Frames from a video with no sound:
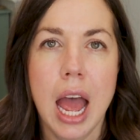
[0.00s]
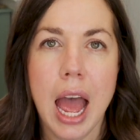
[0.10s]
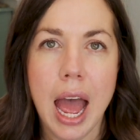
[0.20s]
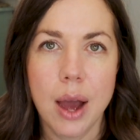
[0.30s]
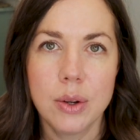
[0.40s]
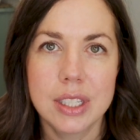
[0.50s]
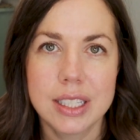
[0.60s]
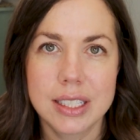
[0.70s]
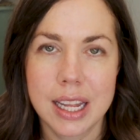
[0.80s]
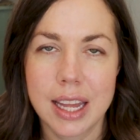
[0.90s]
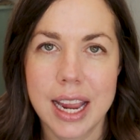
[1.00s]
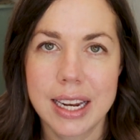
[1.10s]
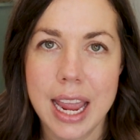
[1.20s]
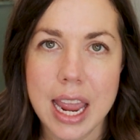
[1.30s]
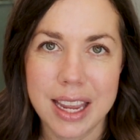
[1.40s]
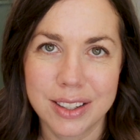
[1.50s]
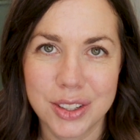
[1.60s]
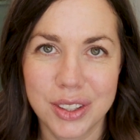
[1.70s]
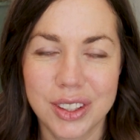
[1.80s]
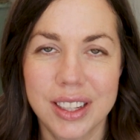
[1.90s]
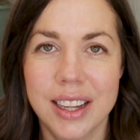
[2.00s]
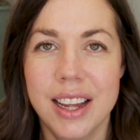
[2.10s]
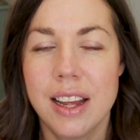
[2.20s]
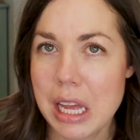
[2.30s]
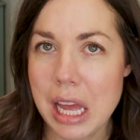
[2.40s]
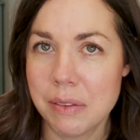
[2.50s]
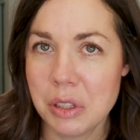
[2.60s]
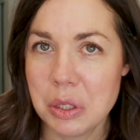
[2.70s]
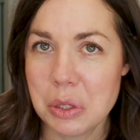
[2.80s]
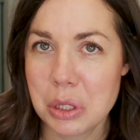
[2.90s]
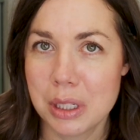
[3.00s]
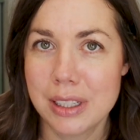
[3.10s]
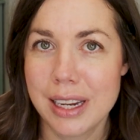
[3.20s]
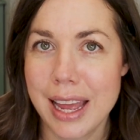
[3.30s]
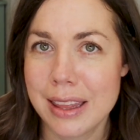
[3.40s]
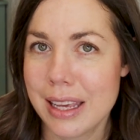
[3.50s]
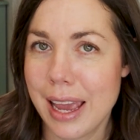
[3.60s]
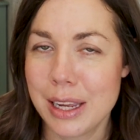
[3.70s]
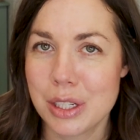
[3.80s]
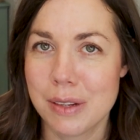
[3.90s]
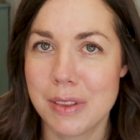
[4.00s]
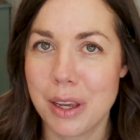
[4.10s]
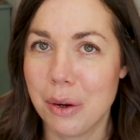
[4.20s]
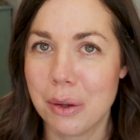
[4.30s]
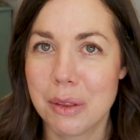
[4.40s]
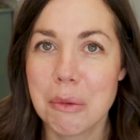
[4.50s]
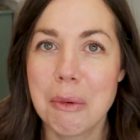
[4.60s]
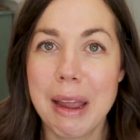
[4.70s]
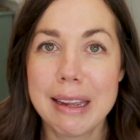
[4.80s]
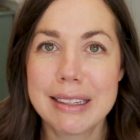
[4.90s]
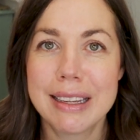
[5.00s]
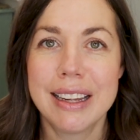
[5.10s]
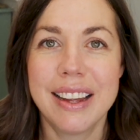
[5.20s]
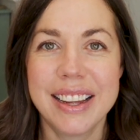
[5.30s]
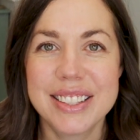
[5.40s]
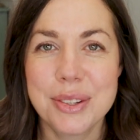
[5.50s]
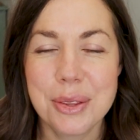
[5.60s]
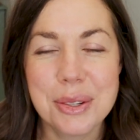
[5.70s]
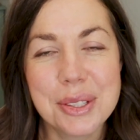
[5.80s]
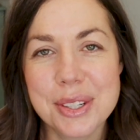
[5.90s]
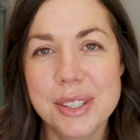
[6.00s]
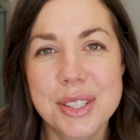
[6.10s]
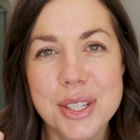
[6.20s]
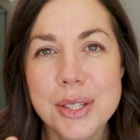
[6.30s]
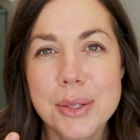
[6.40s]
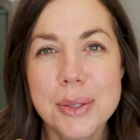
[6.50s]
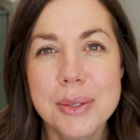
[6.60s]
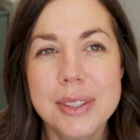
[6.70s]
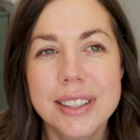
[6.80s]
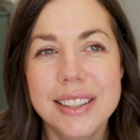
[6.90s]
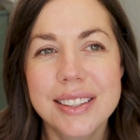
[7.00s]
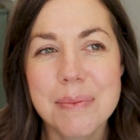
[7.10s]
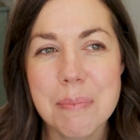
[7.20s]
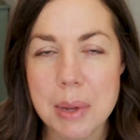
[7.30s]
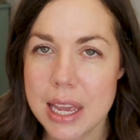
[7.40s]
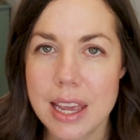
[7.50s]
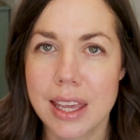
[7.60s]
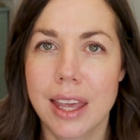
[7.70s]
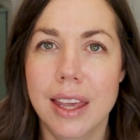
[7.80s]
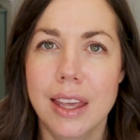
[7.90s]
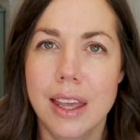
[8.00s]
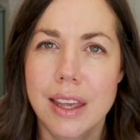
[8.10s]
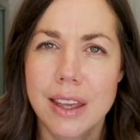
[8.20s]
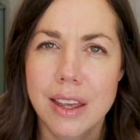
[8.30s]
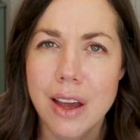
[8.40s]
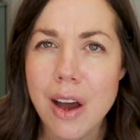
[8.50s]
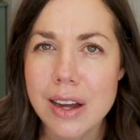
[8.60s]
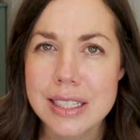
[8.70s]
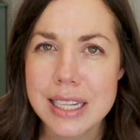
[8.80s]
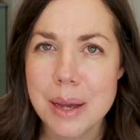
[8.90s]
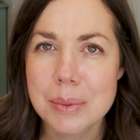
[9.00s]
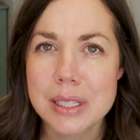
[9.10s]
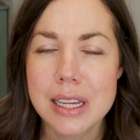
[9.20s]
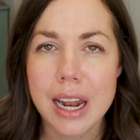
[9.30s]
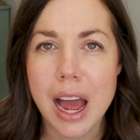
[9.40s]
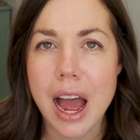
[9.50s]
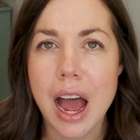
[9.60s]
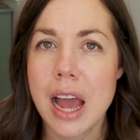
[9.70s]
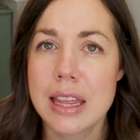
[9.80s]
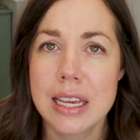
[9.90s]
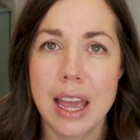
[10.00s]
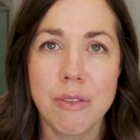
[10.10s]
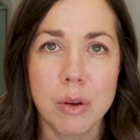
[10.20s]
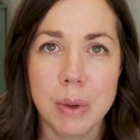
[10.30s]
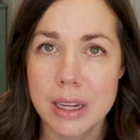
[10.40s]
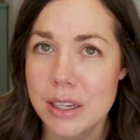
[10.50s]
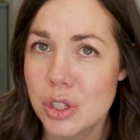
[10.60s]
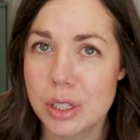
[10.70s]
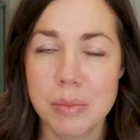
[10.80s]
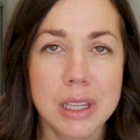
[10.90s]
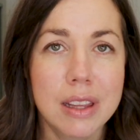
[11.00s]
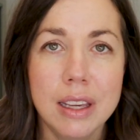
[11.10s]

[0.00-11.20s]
how does Sonlight handle evolution and the age of the earth, right? So those are two big concepts that I think everybody should be